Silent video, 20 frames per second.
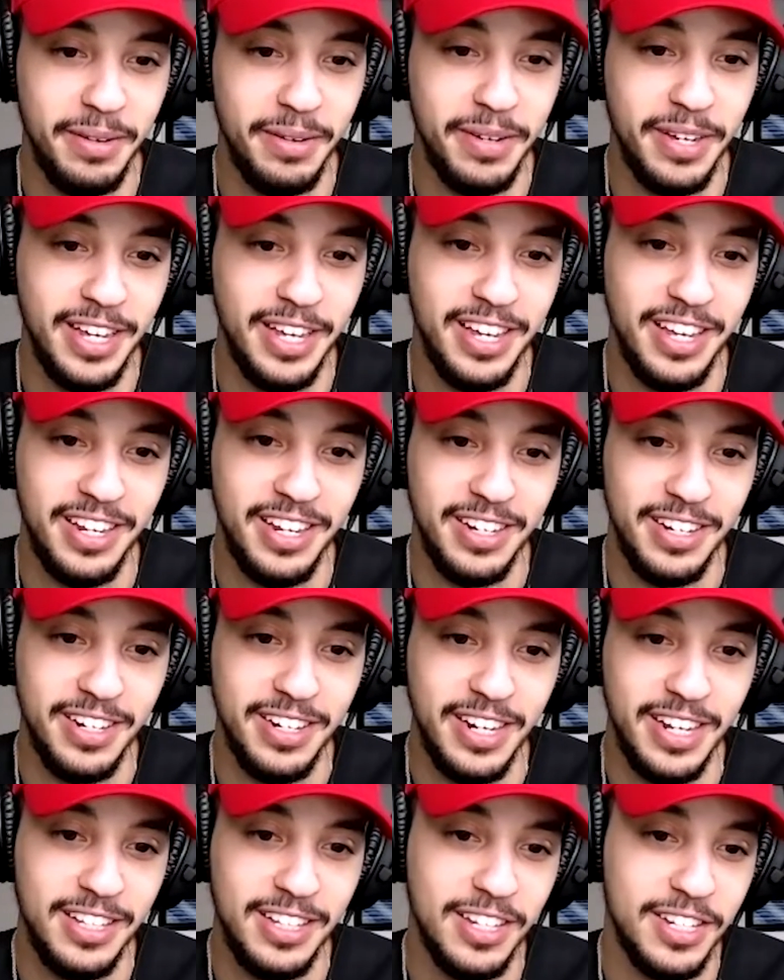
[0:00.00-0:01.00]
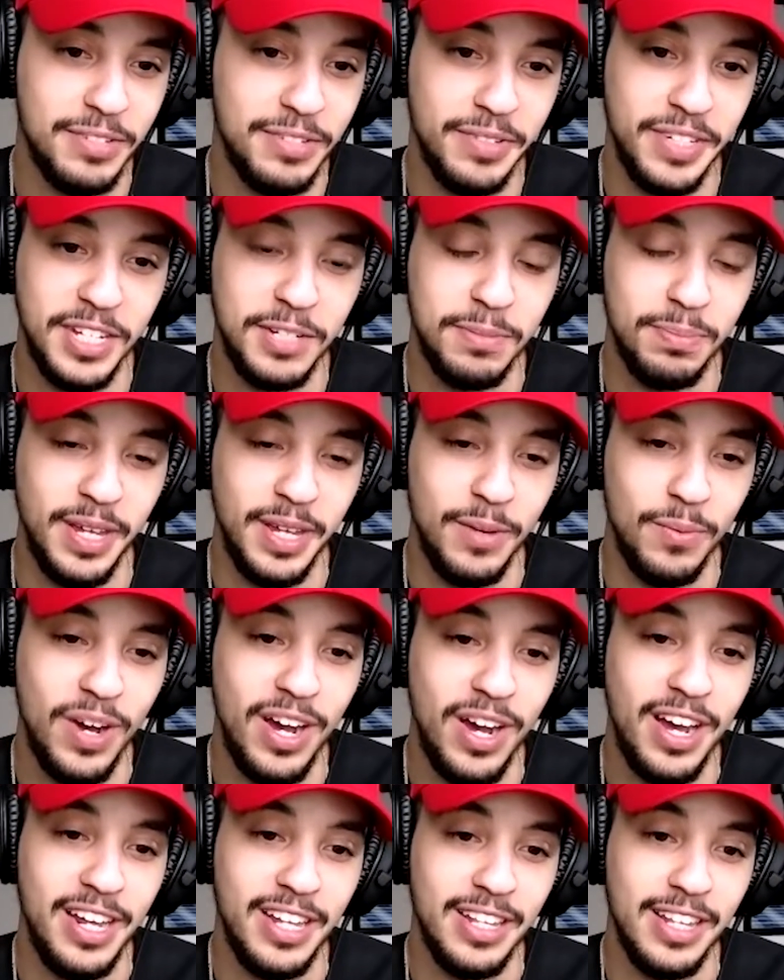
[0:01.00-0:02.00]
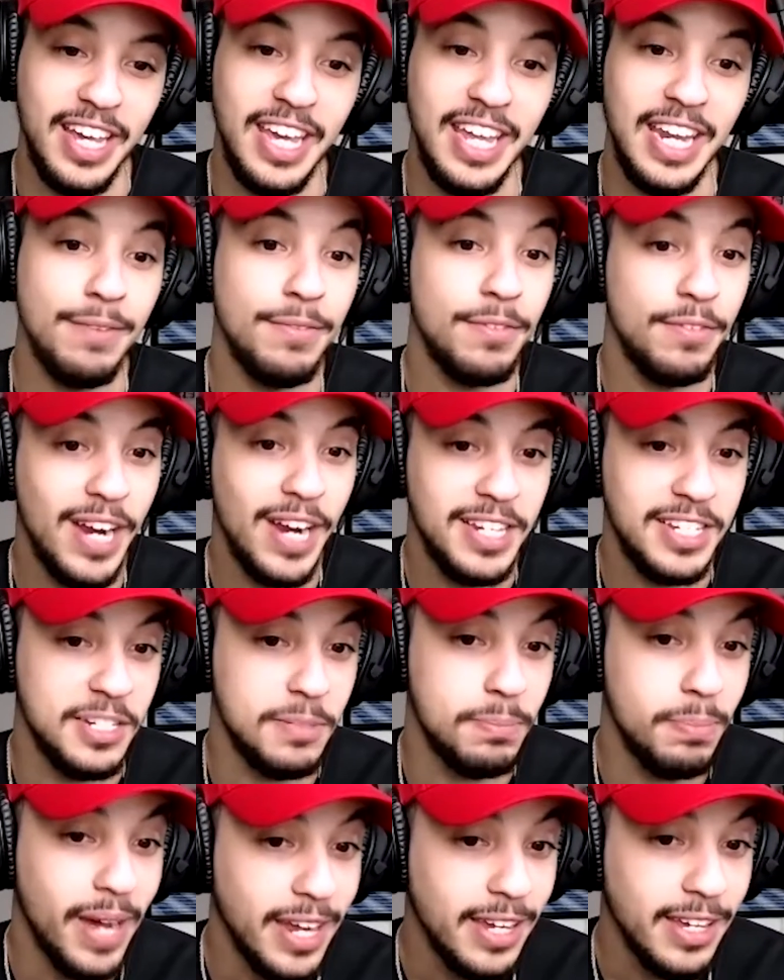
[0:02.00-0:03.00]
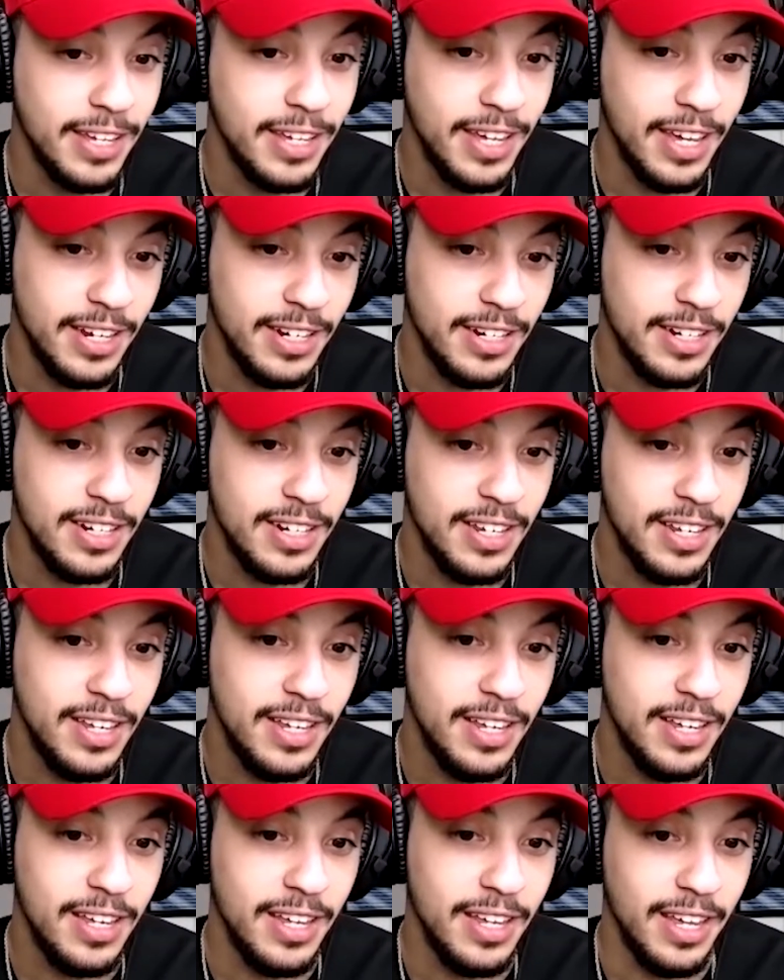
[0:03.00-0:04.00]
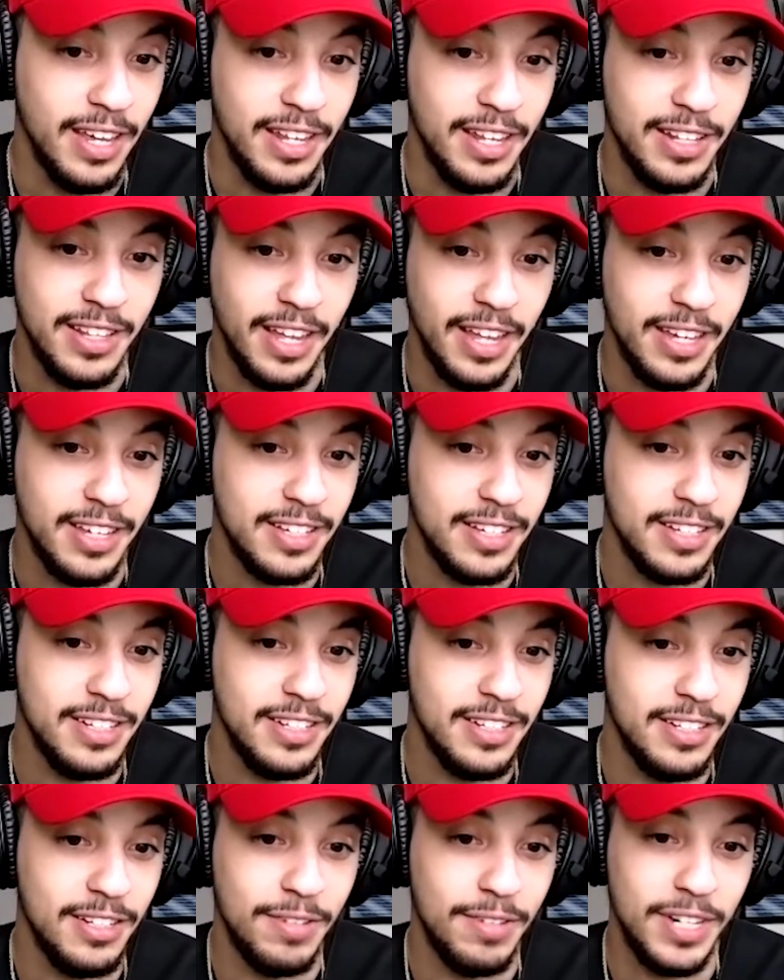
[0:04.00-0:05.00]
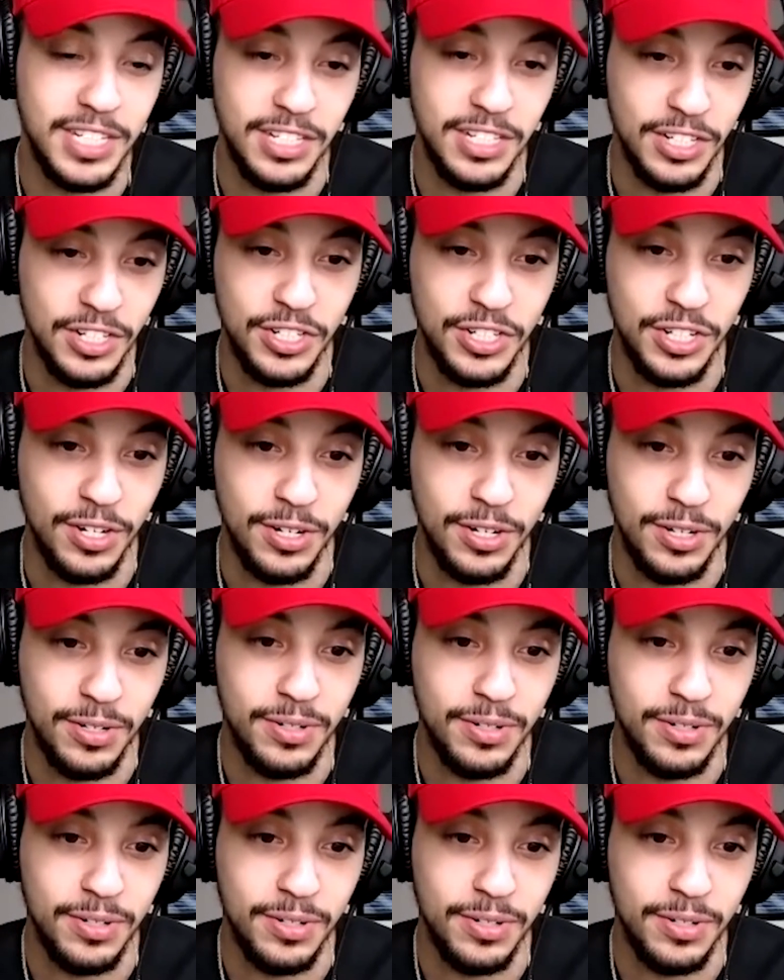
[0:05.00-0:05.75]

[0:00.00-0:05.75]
And it doesn't really explain why. And like he never rides his bike again in like the rest of the show.